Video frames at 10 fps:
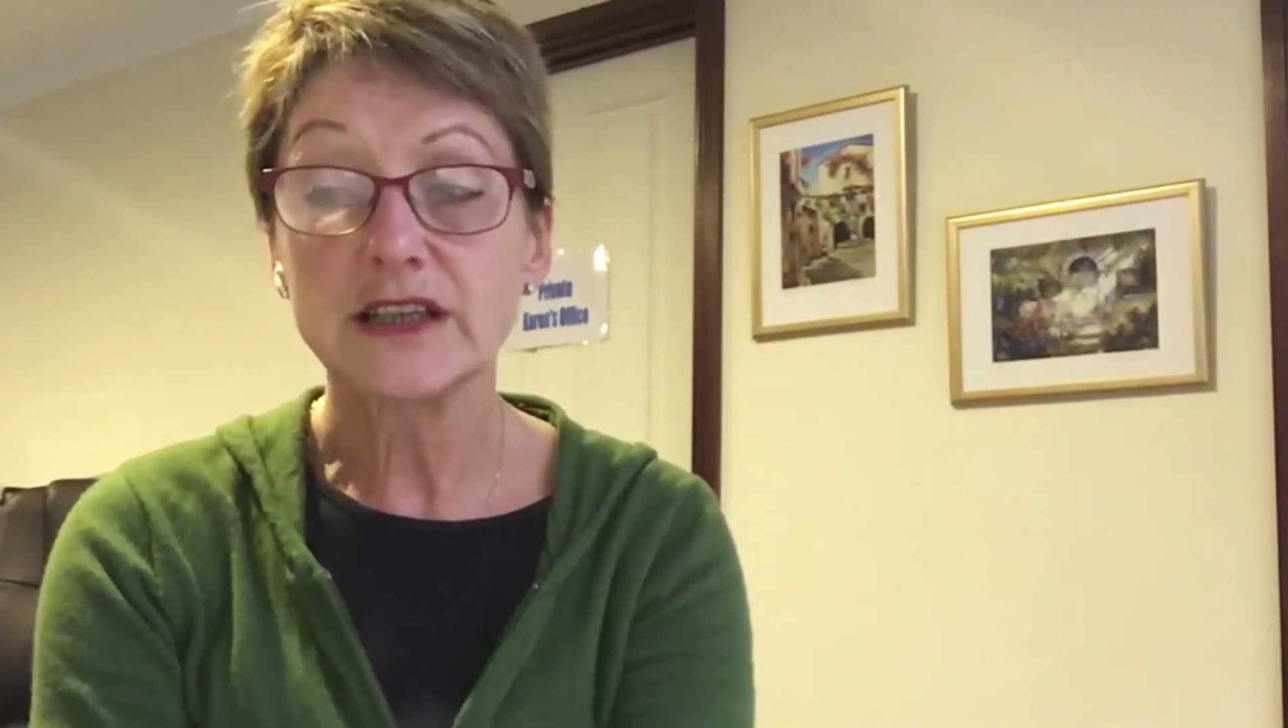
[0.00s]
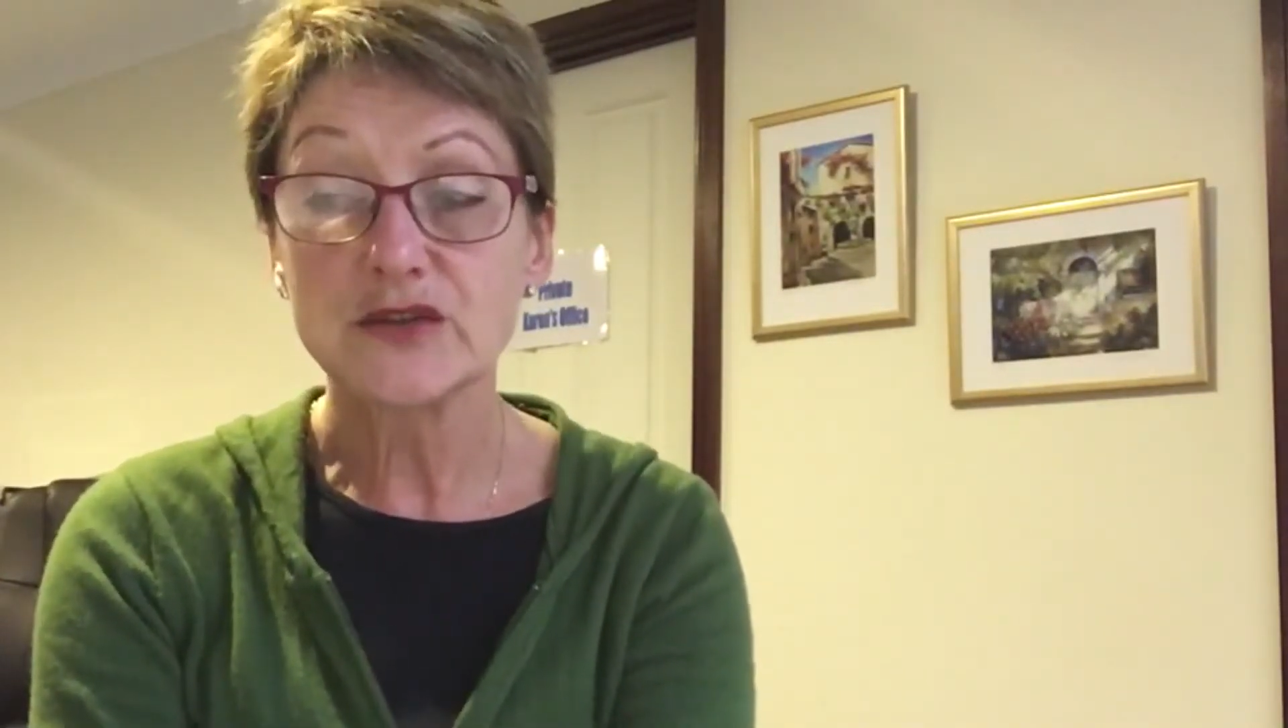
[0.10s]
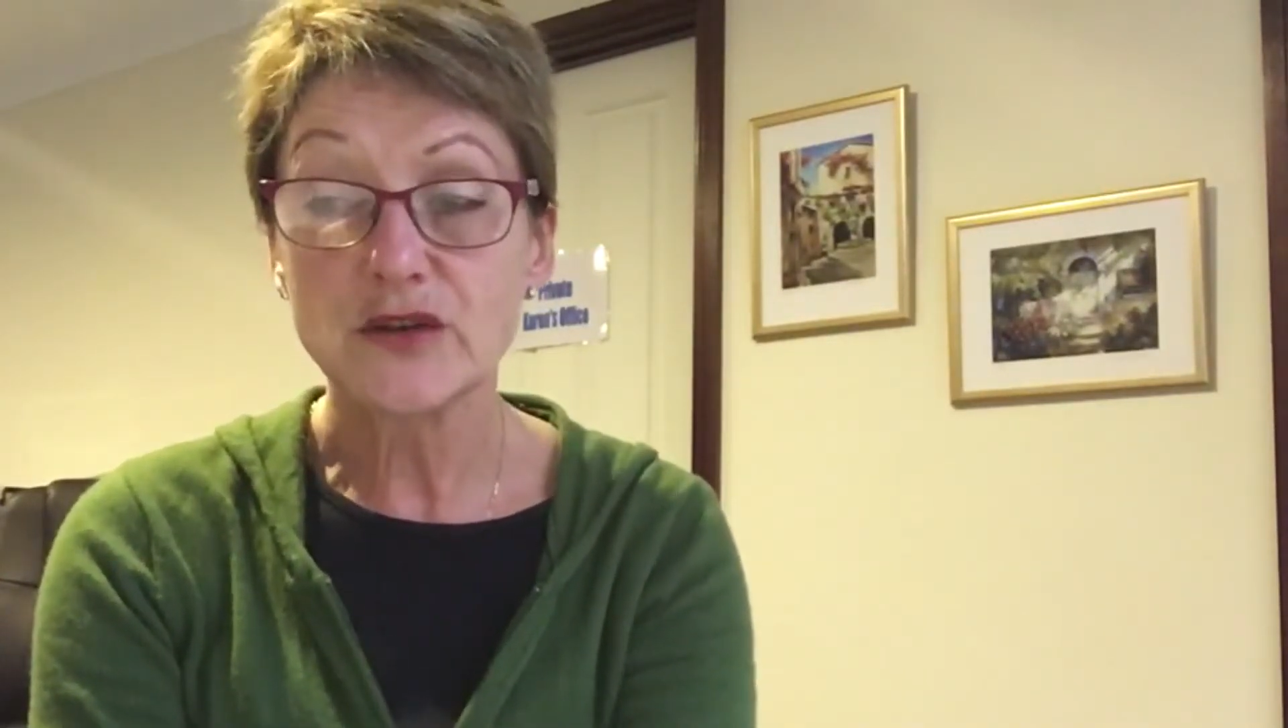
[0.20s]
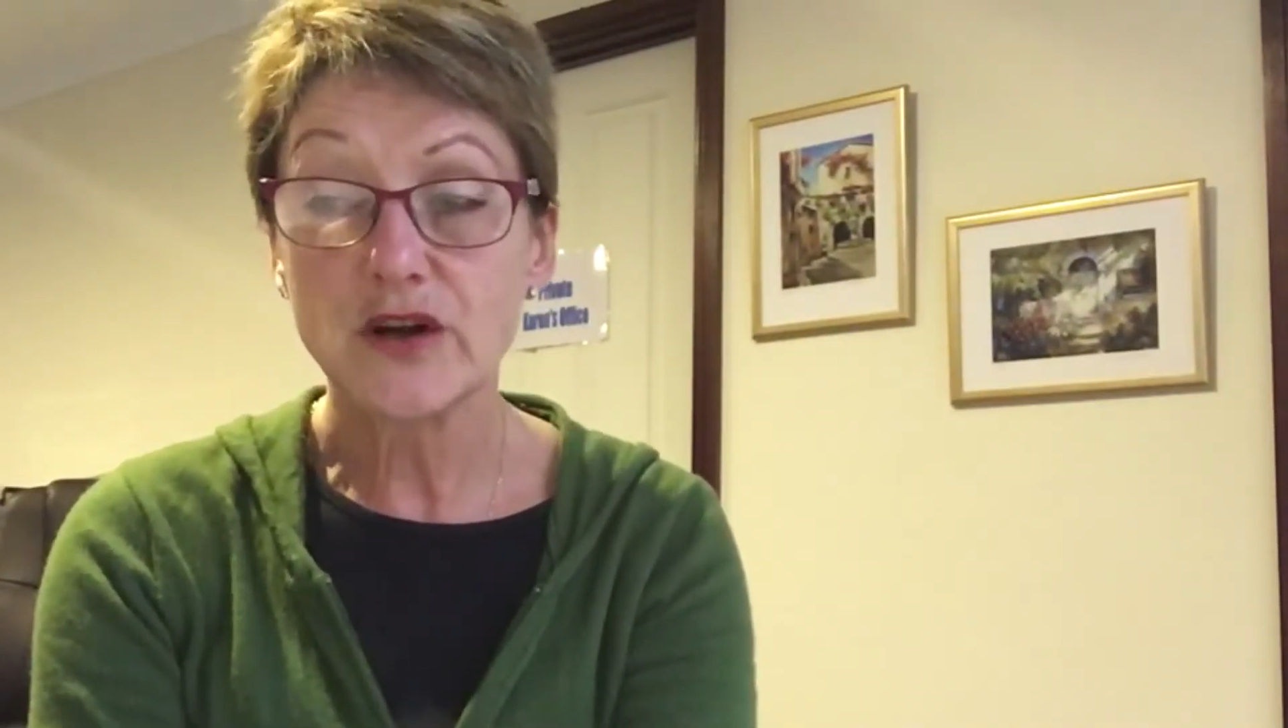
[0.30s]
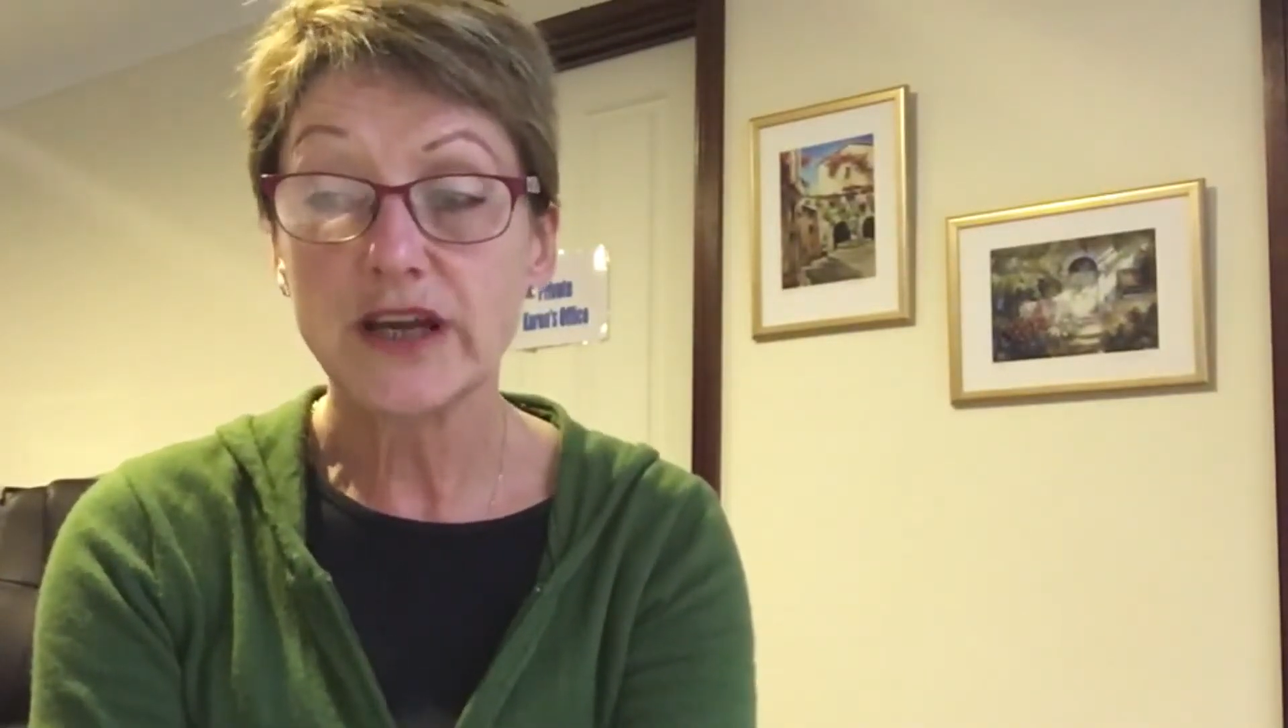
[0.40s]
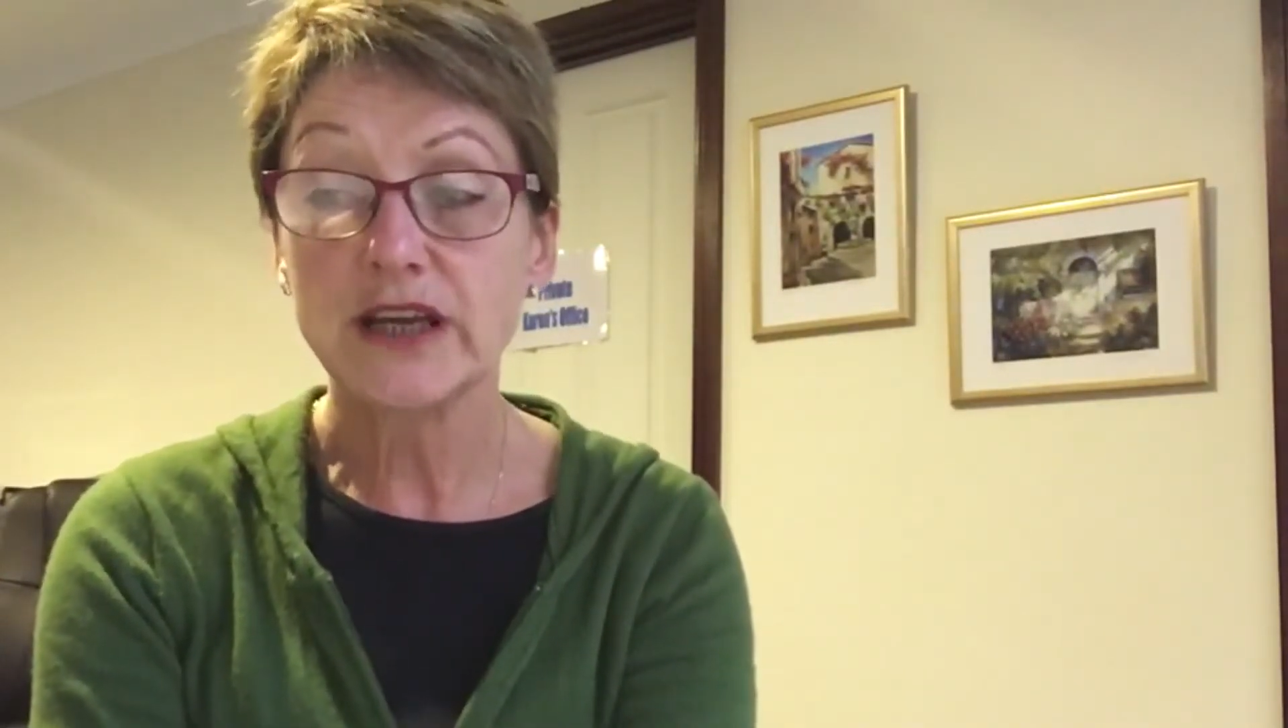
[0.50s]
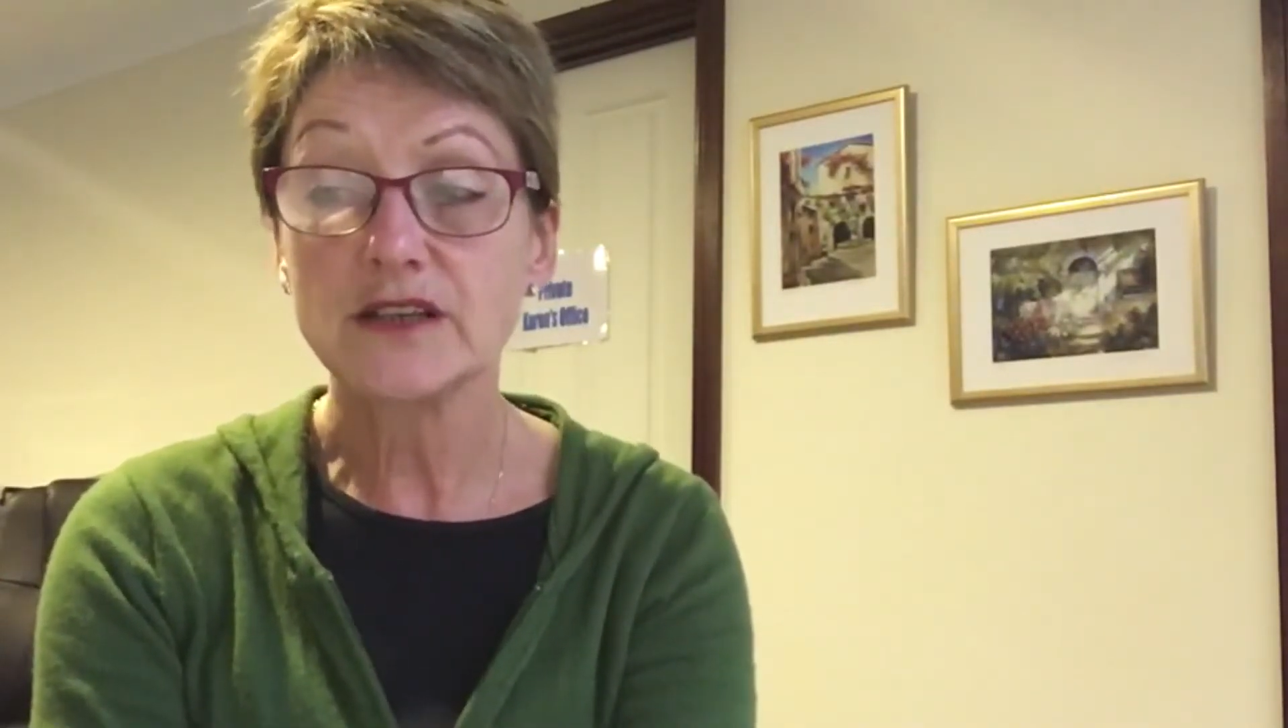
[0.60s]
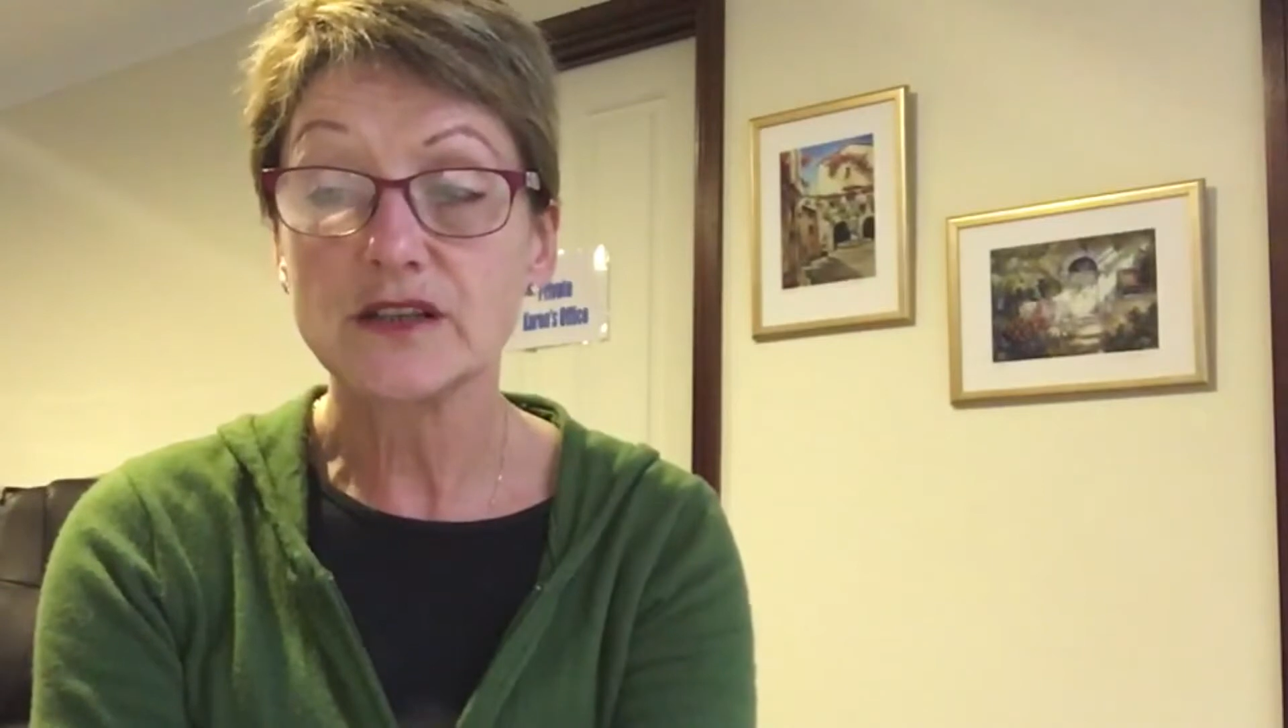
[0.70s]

trying